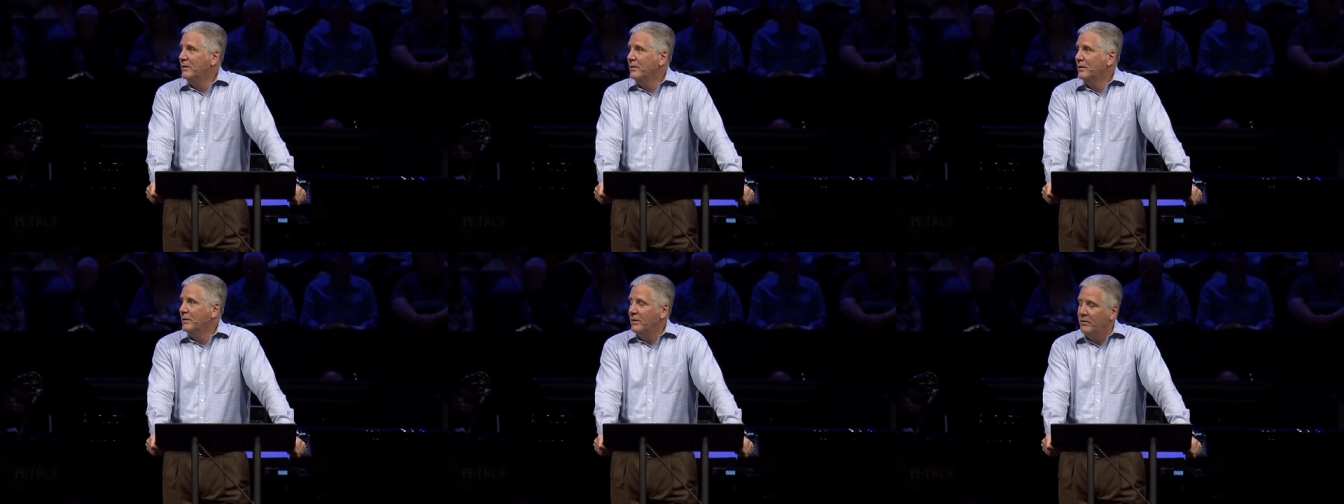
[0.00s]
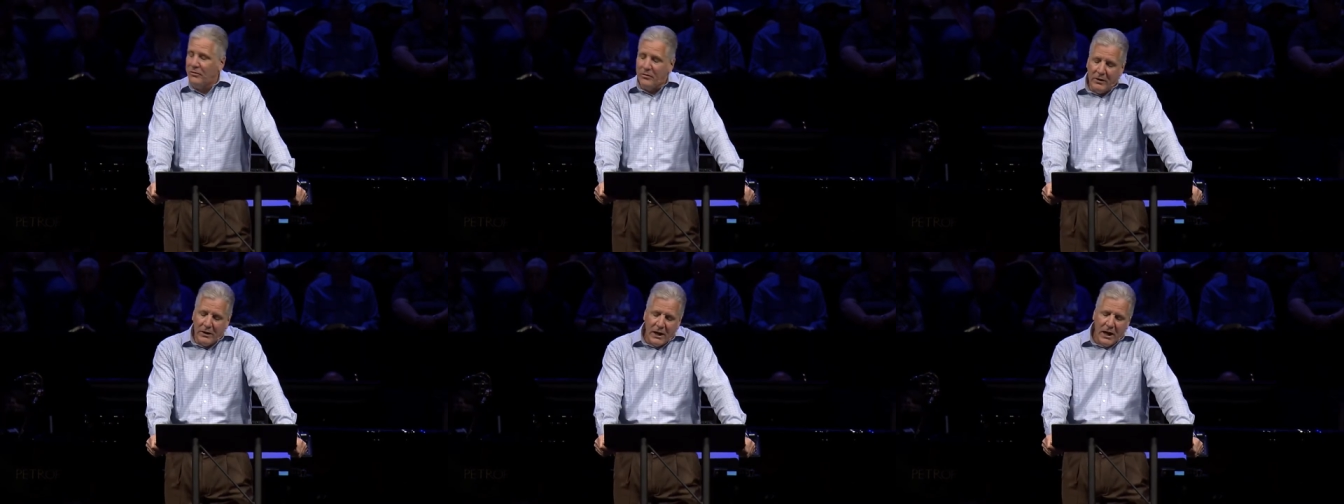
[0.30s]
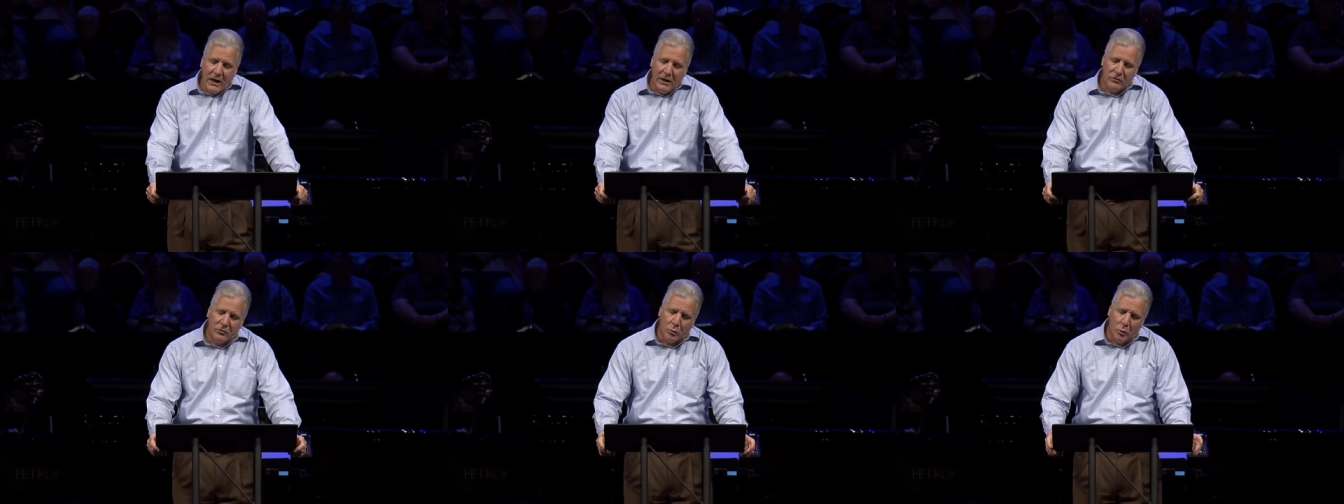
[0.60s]
You see,
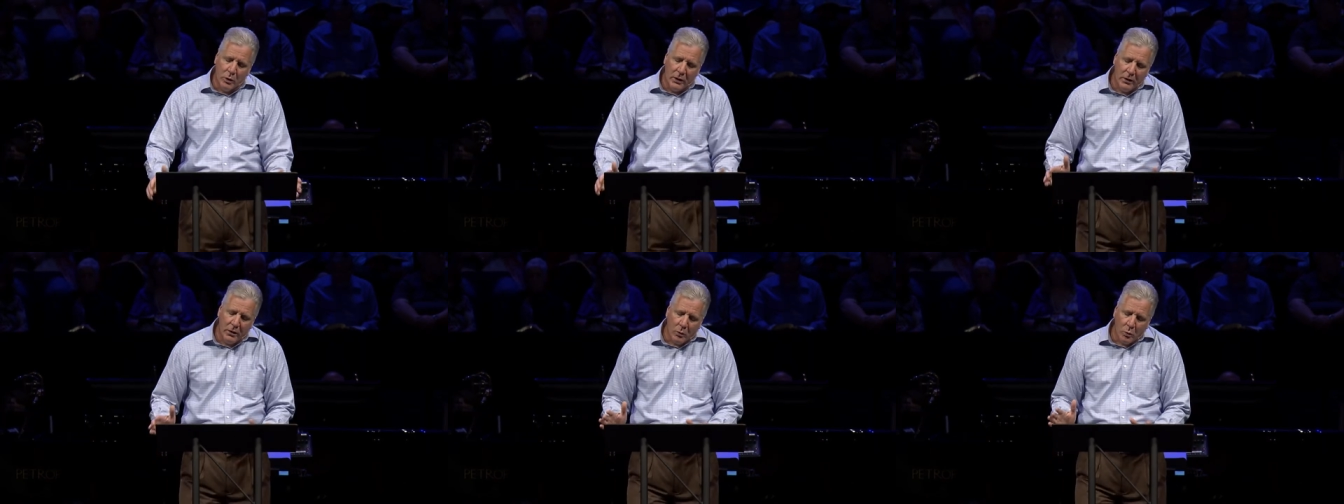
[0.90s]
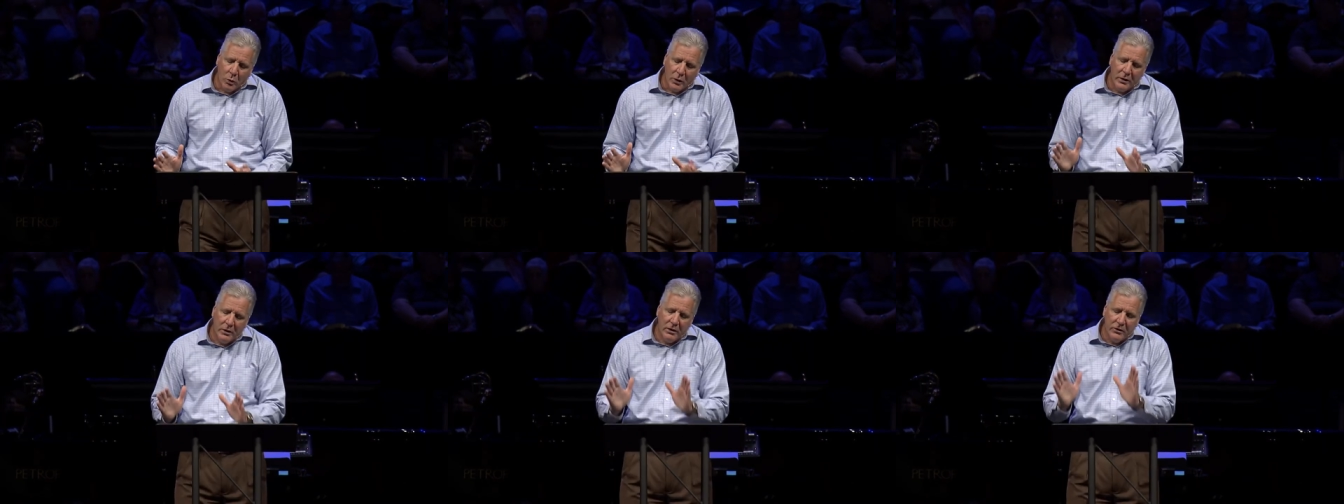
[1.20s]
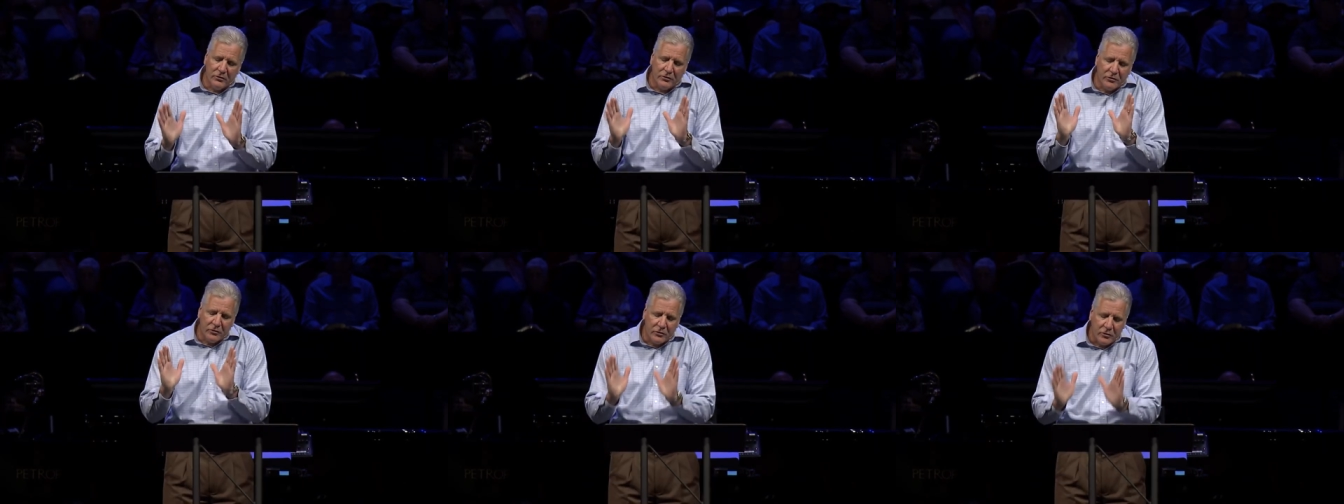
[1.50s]
guys, we're, we're his
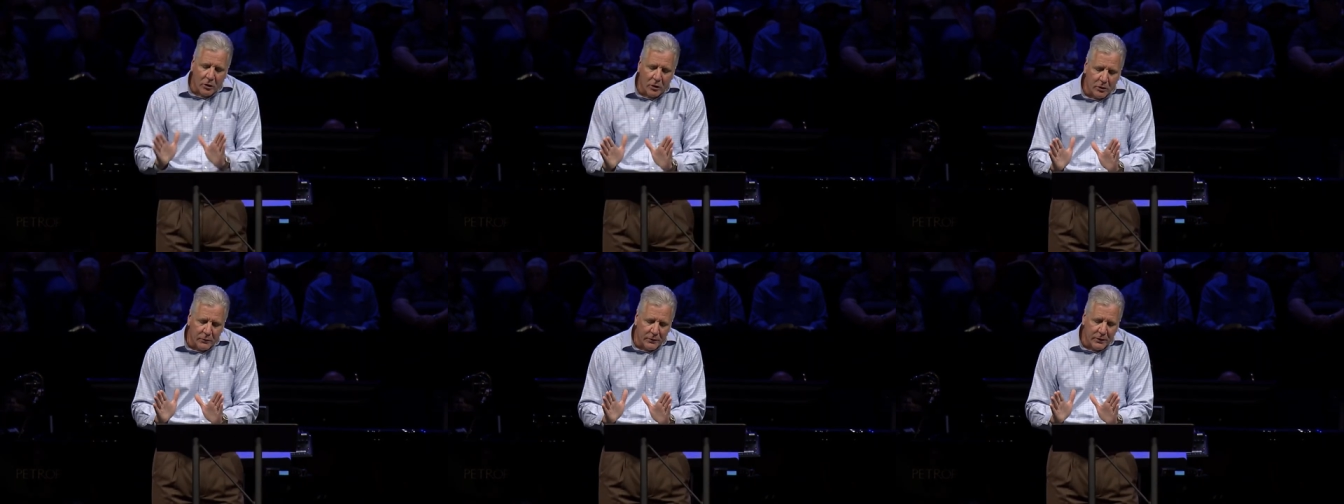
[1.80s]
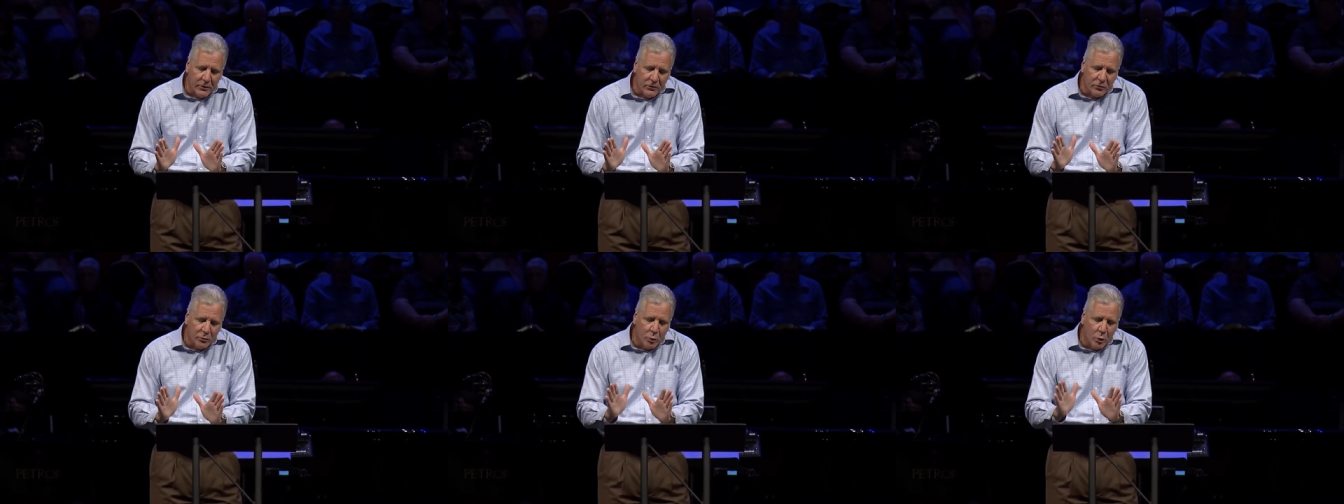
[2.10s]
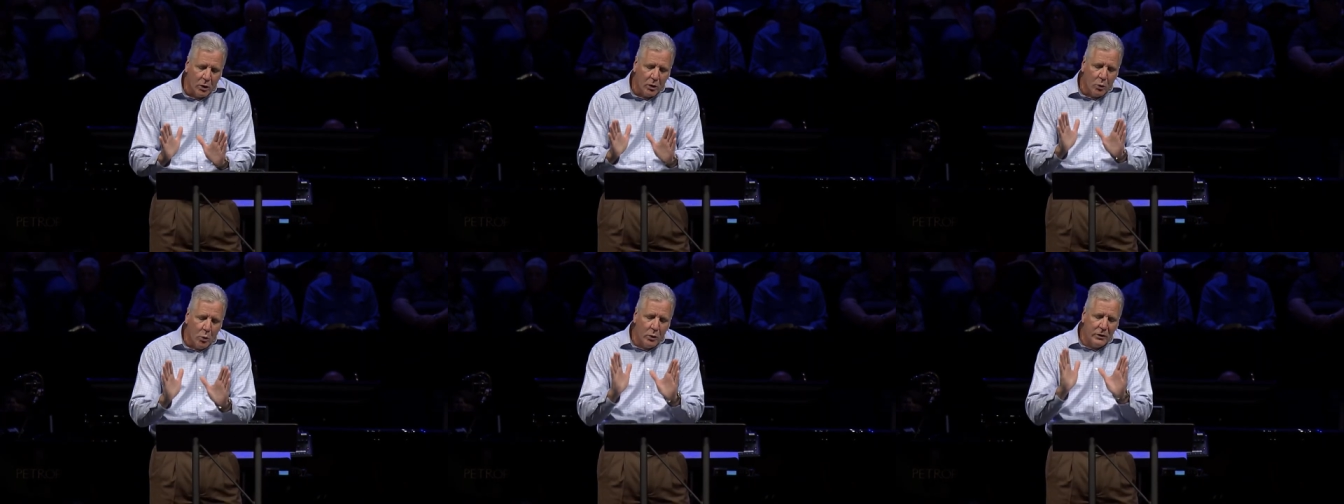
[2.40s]
servants.
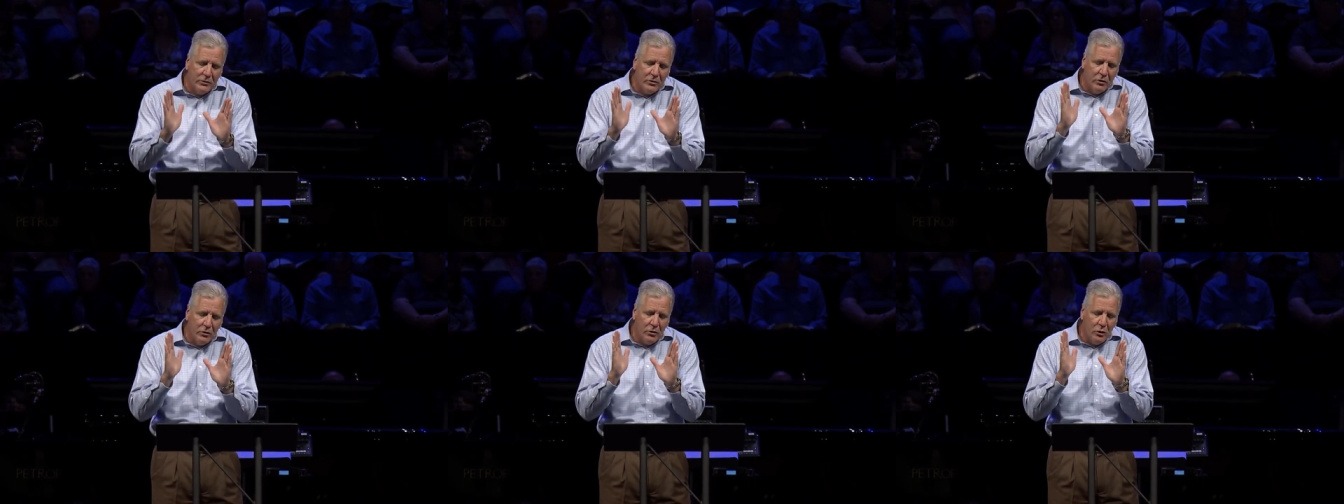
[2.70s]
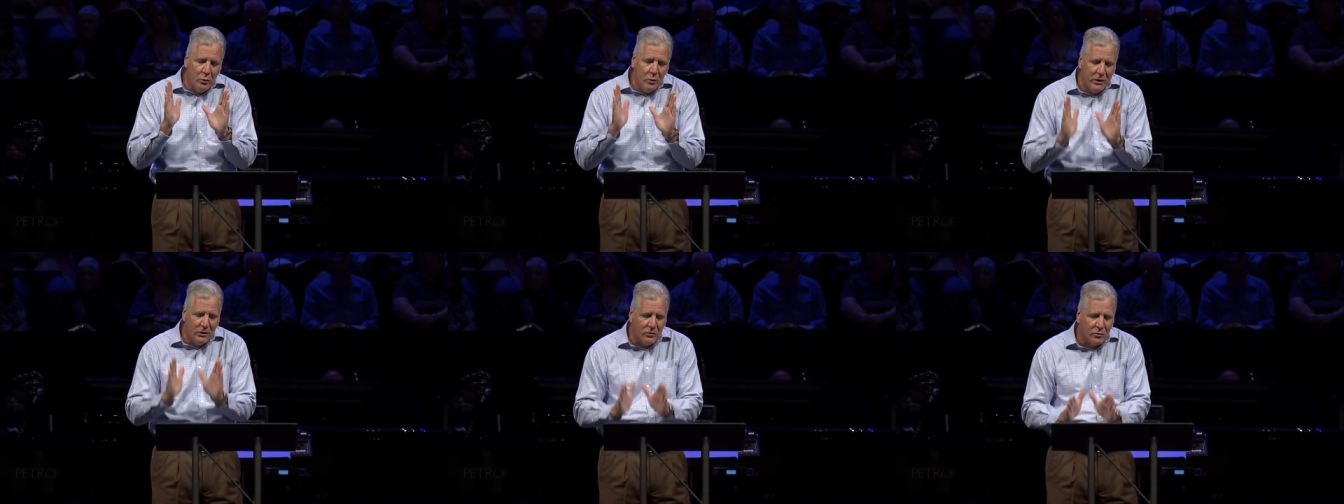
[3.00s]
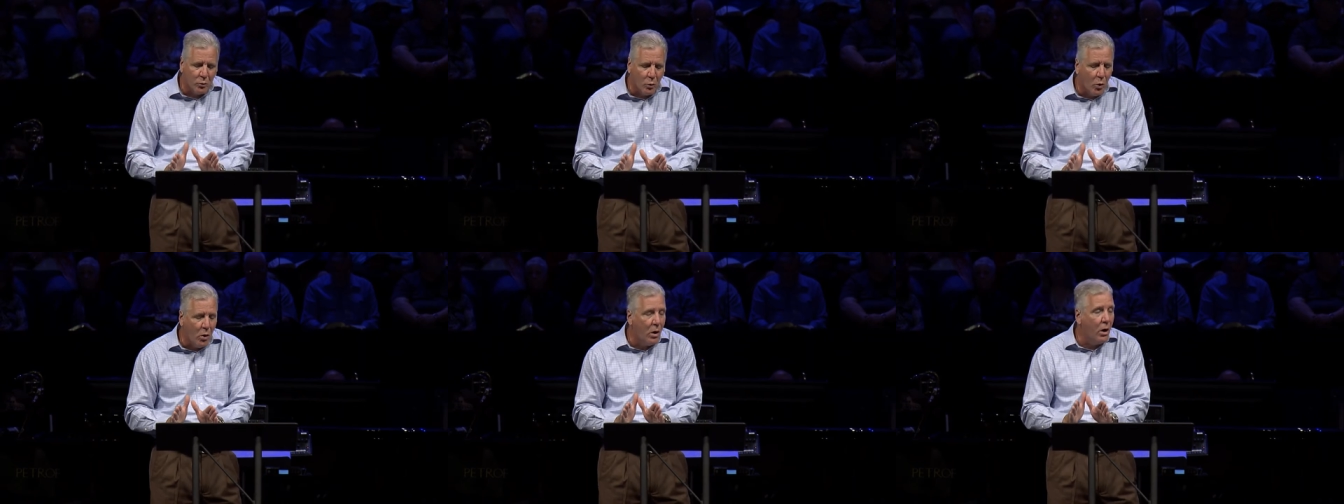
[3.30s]
We're going to do his
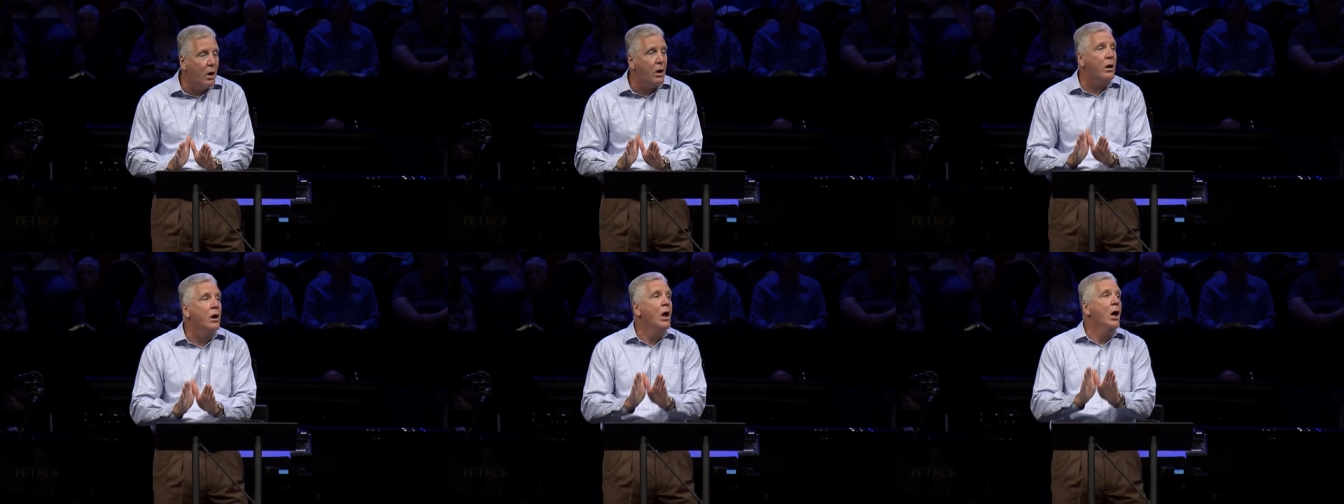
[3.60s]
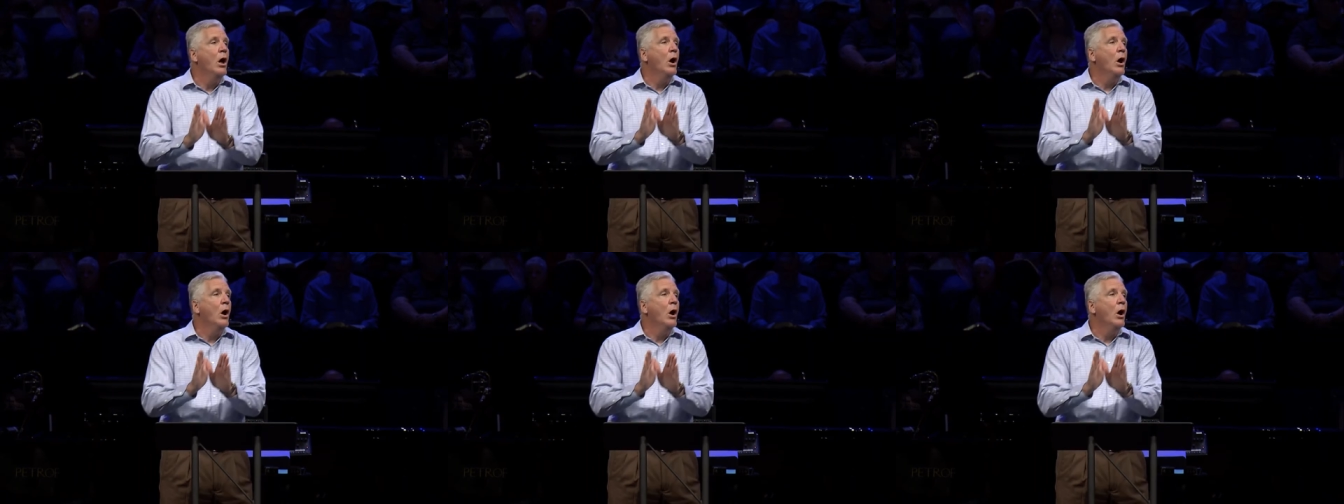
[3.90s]
work.